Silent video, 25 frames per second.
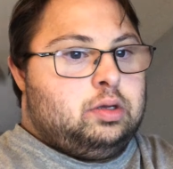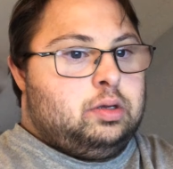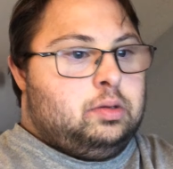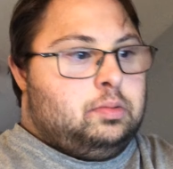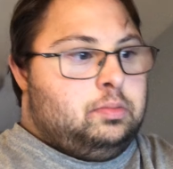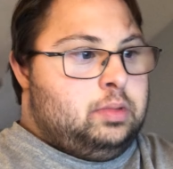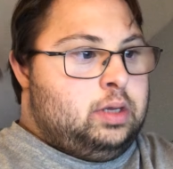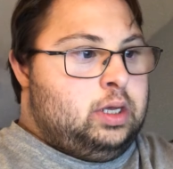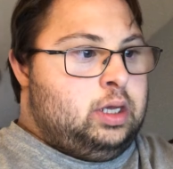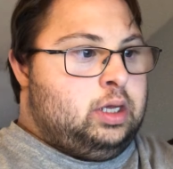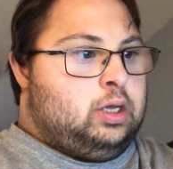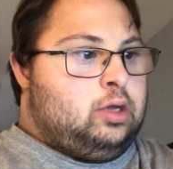
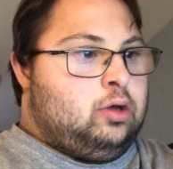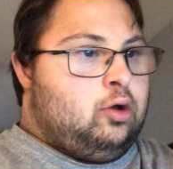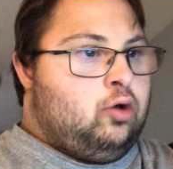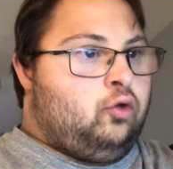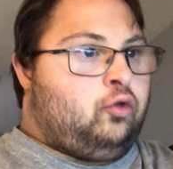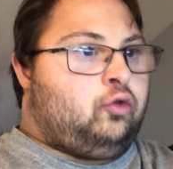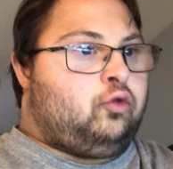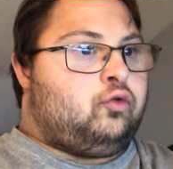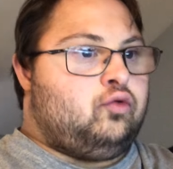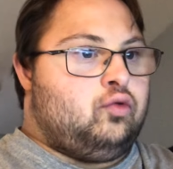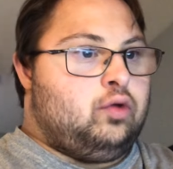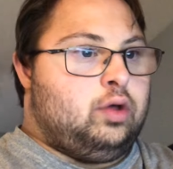Miko
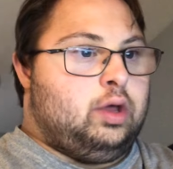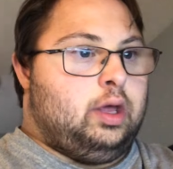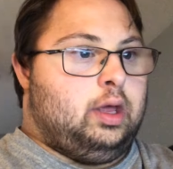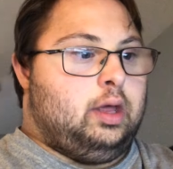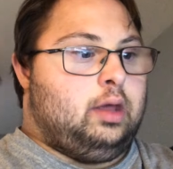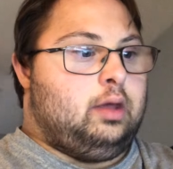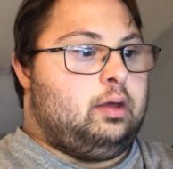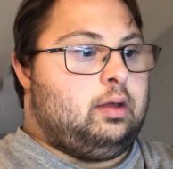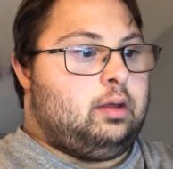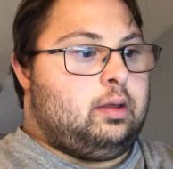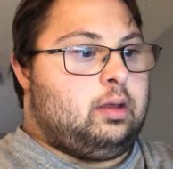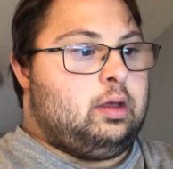3,
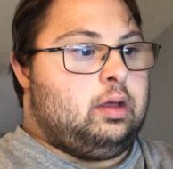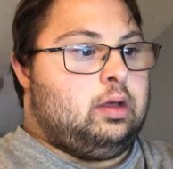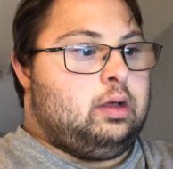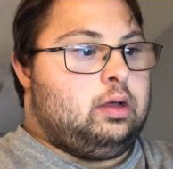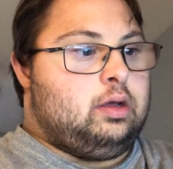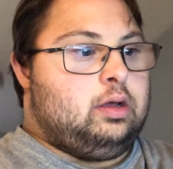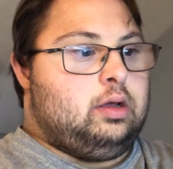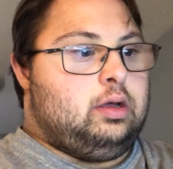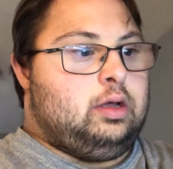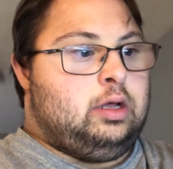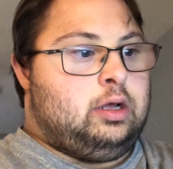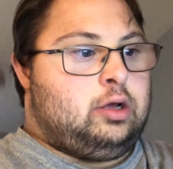
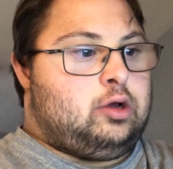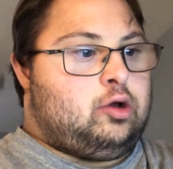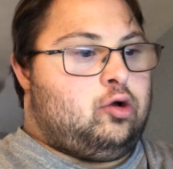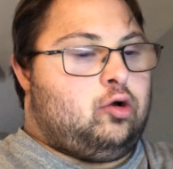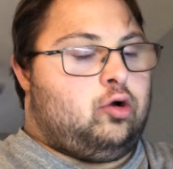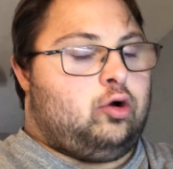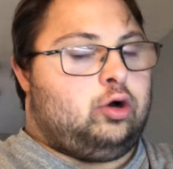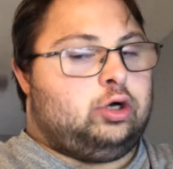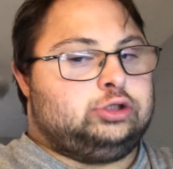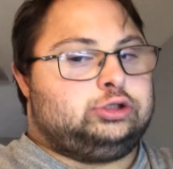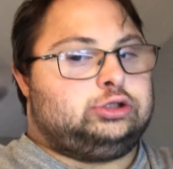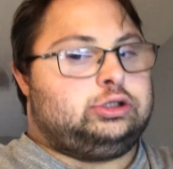it
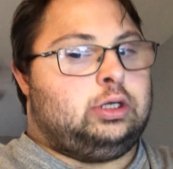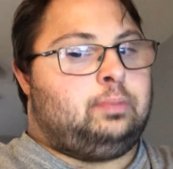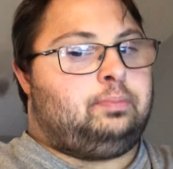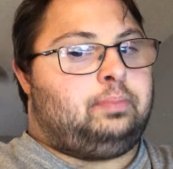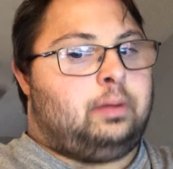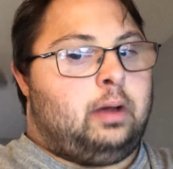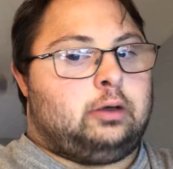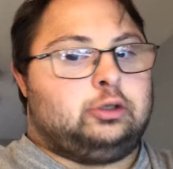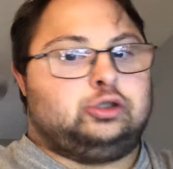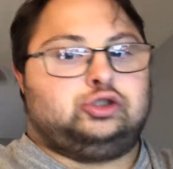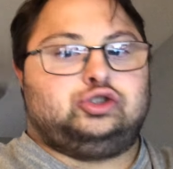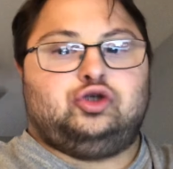costs
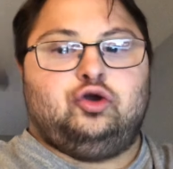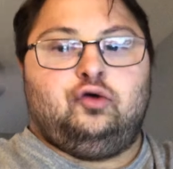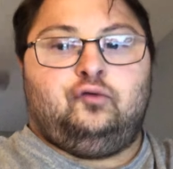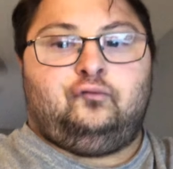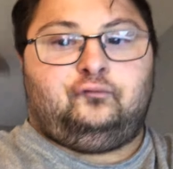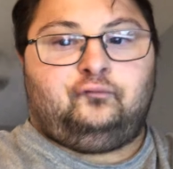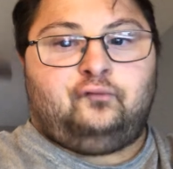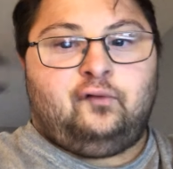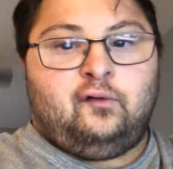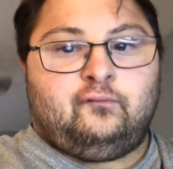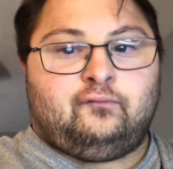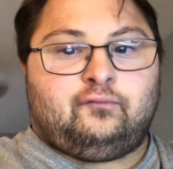about
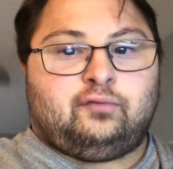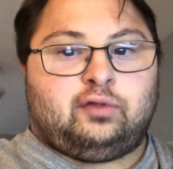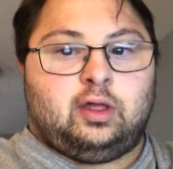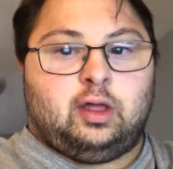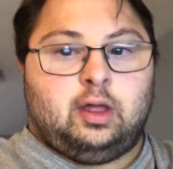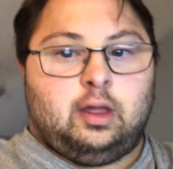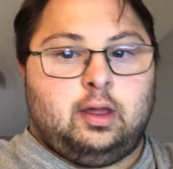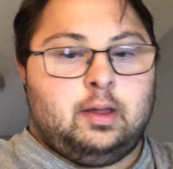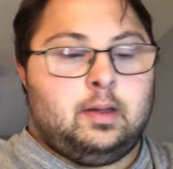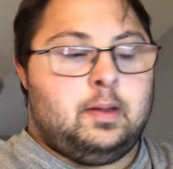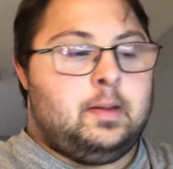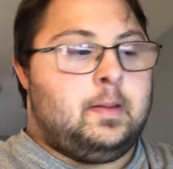$250.